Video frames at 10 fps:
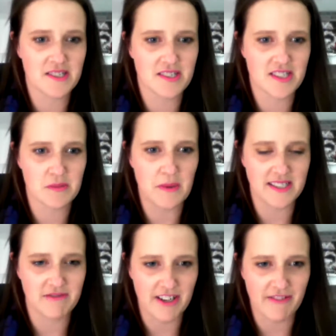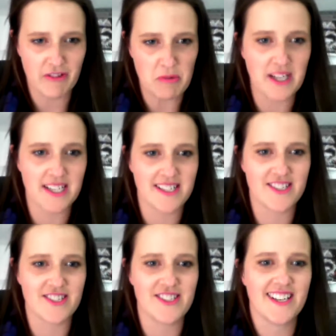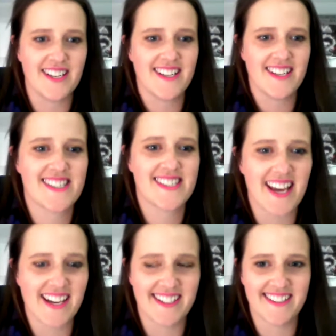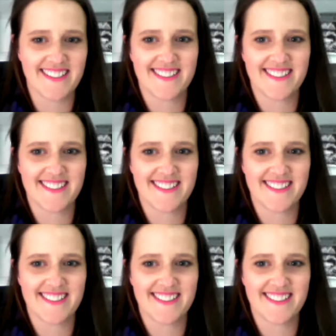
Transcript: just waiting for everybody to sign in.